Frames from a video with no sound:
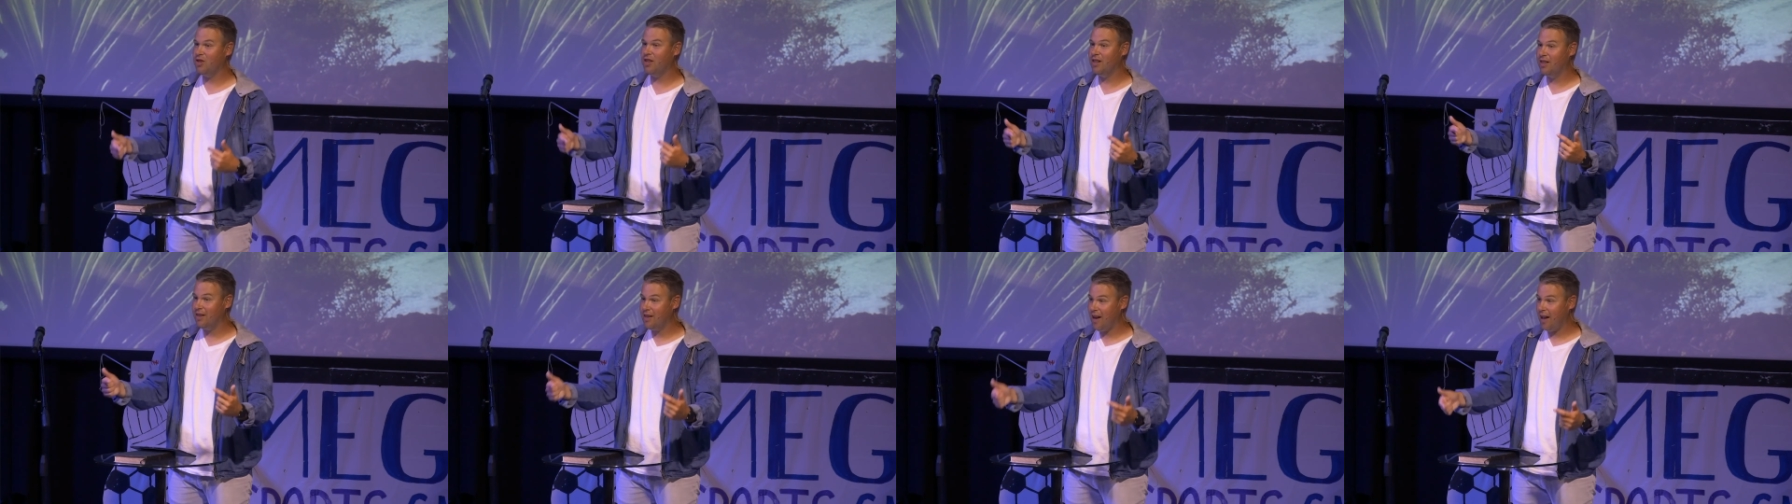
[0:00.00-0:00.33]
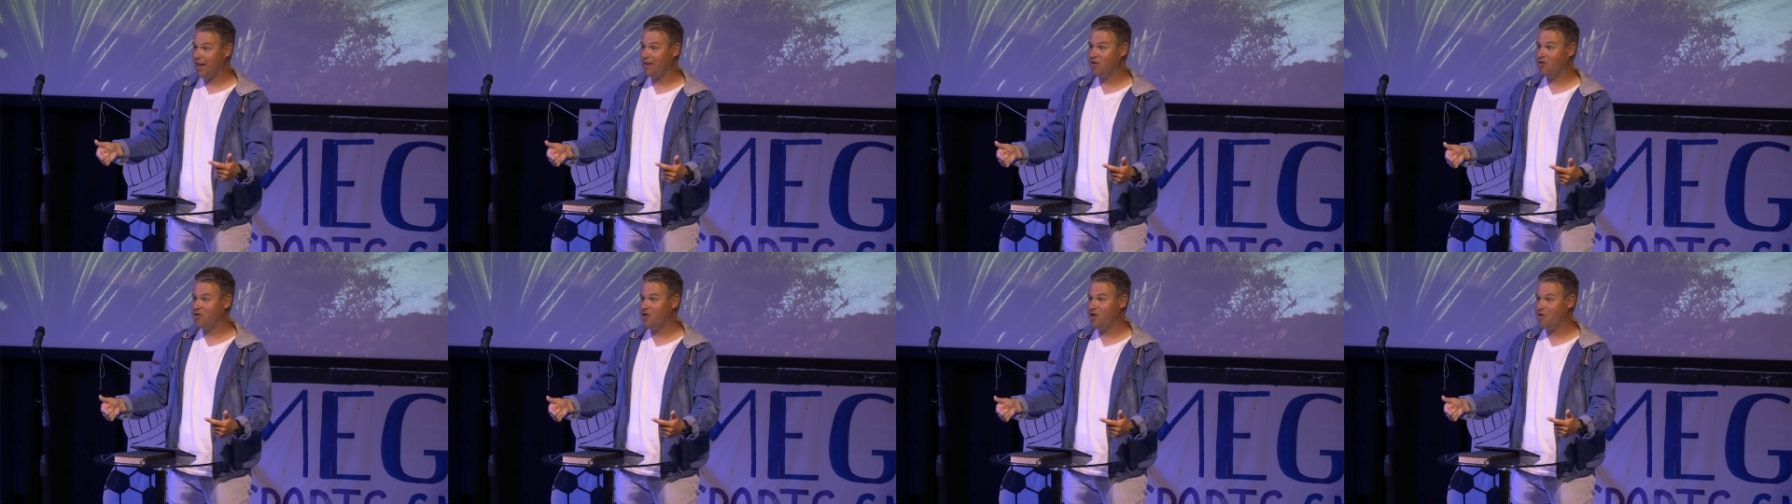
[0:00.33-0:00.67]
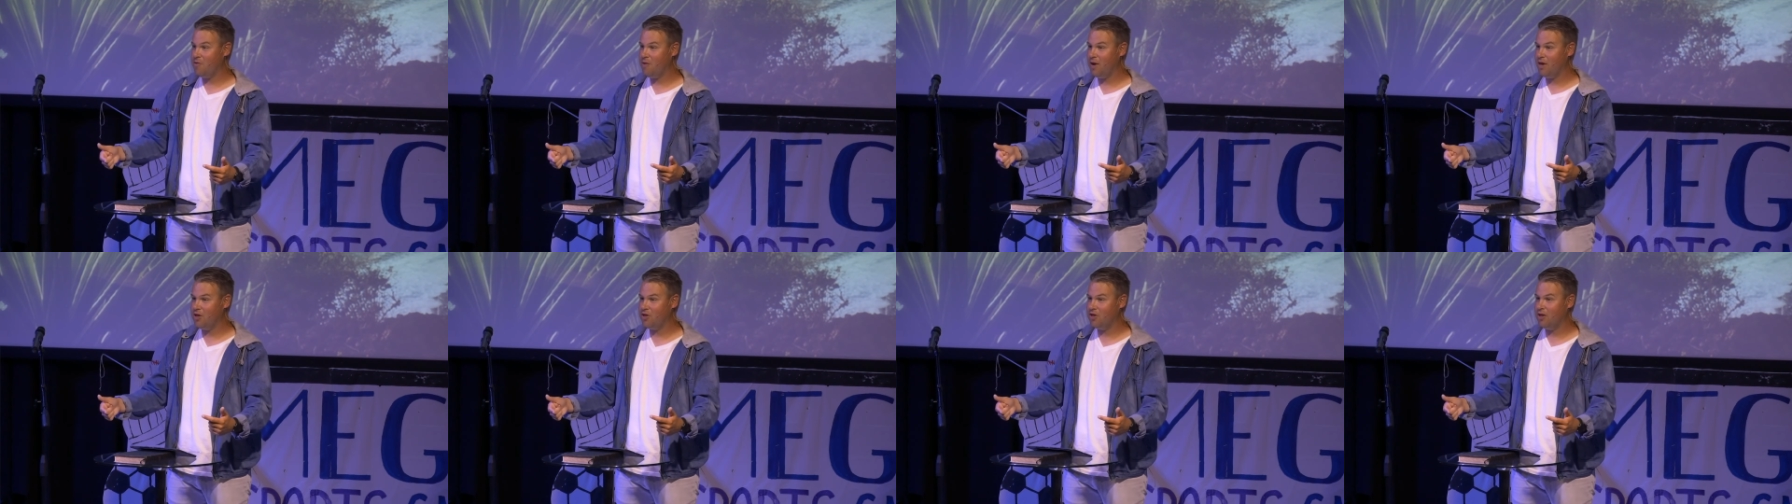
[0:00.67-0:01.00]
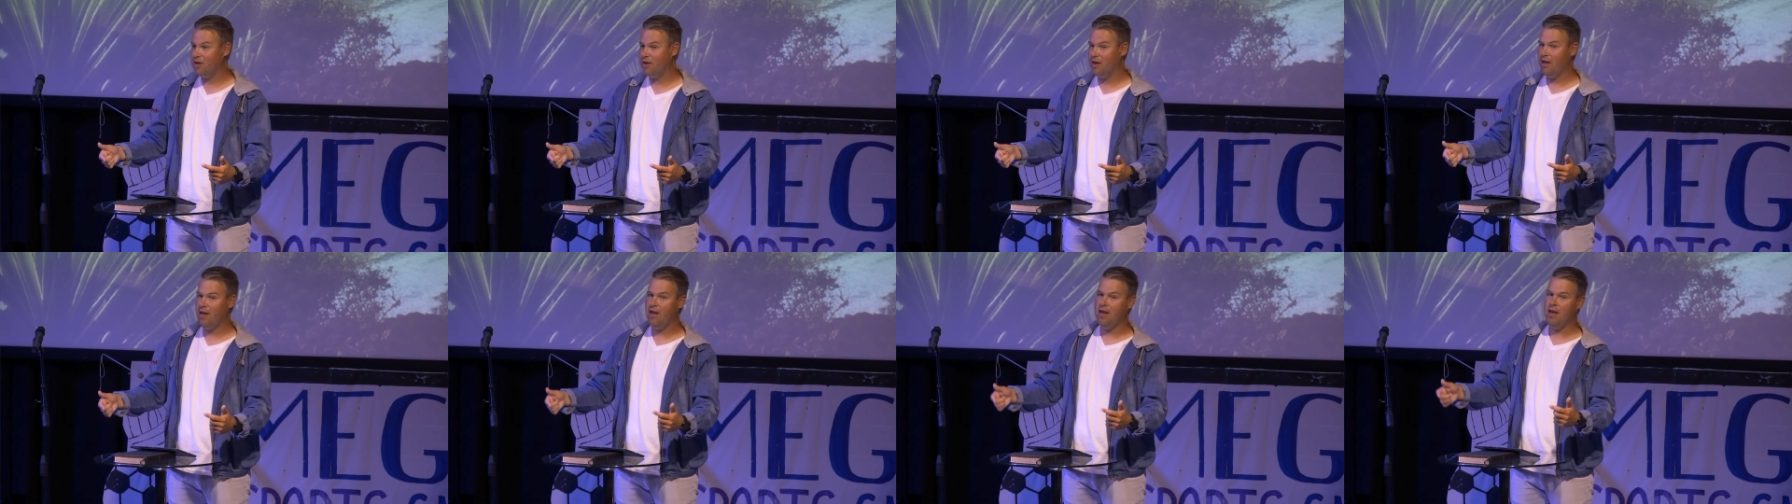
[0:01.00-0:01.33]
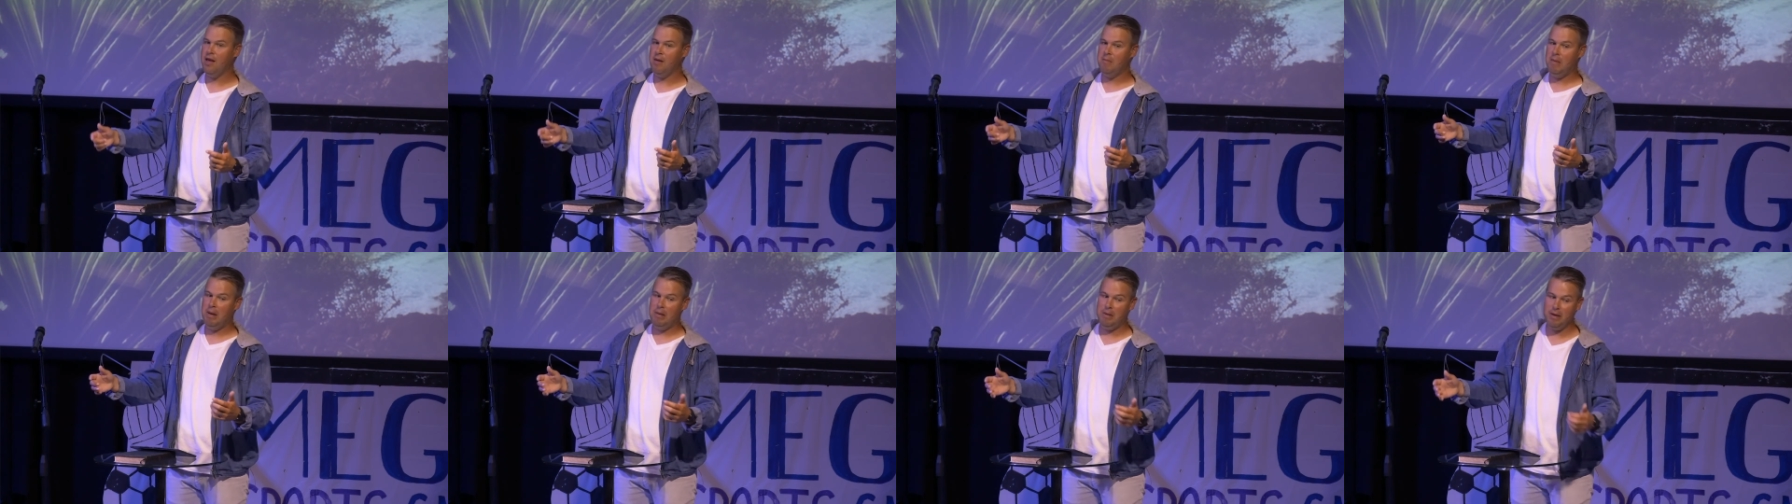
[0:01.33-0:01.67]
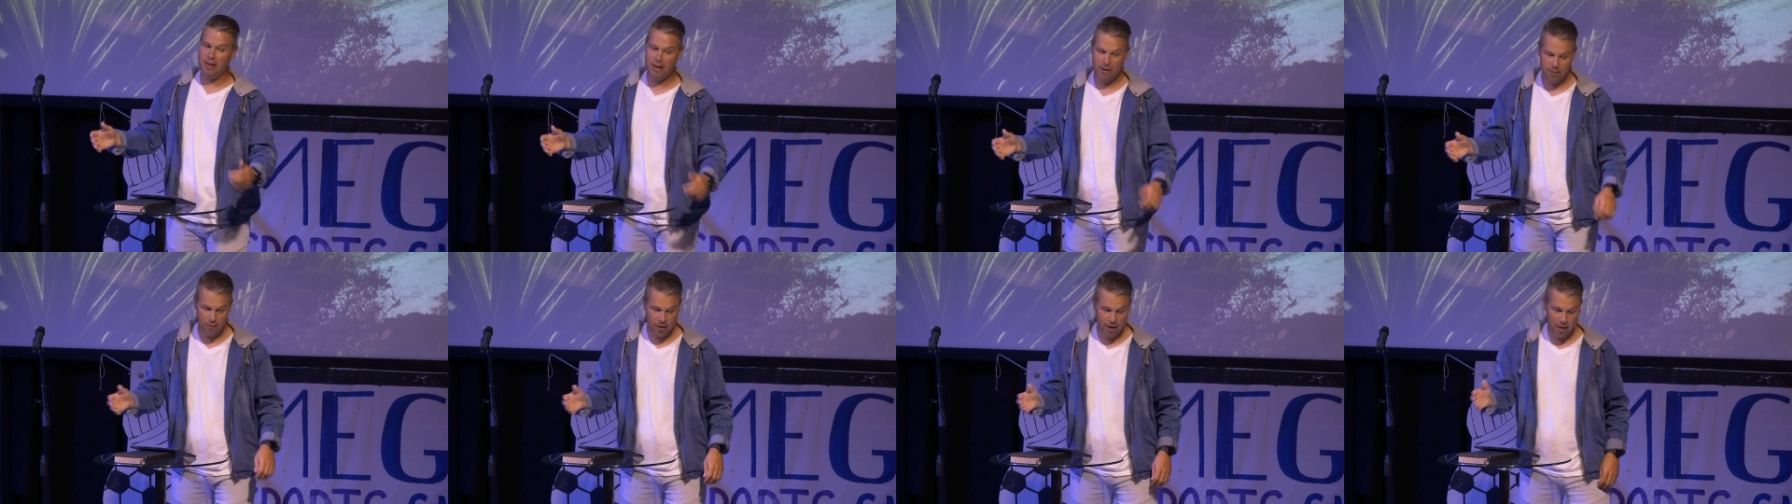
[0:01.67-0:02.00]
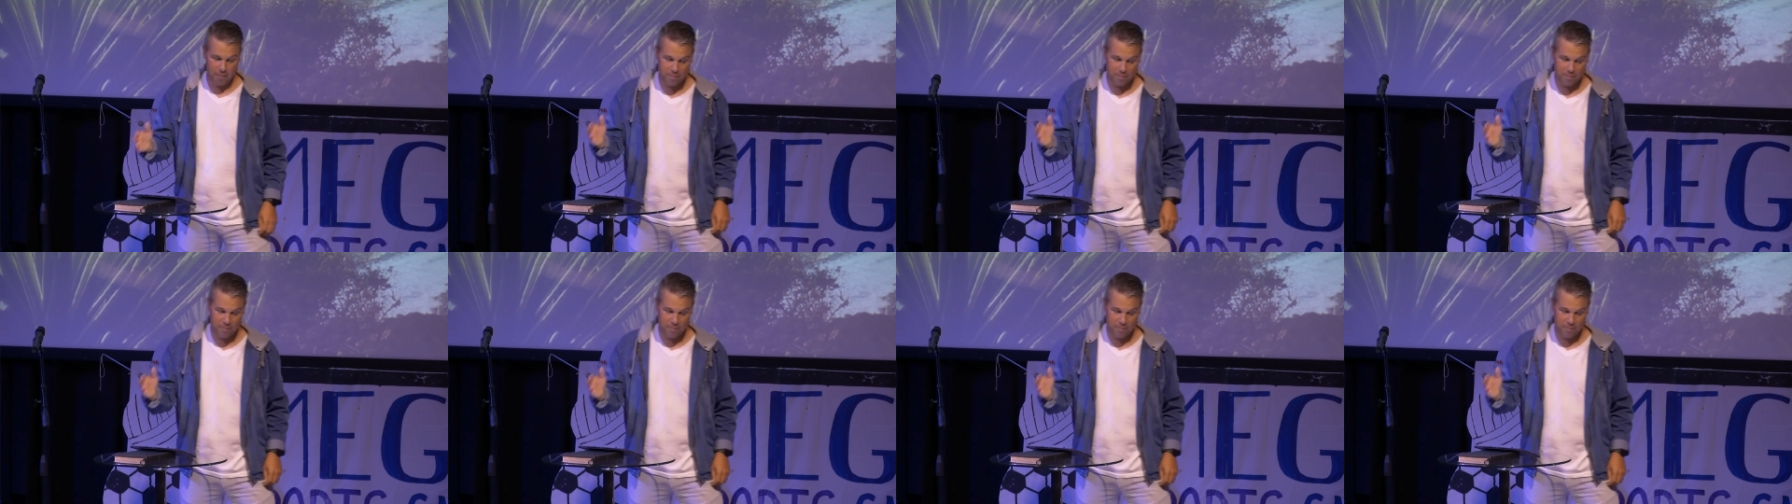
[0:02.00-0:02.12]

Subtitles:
and the next generation. Maybe you're like, well, I'm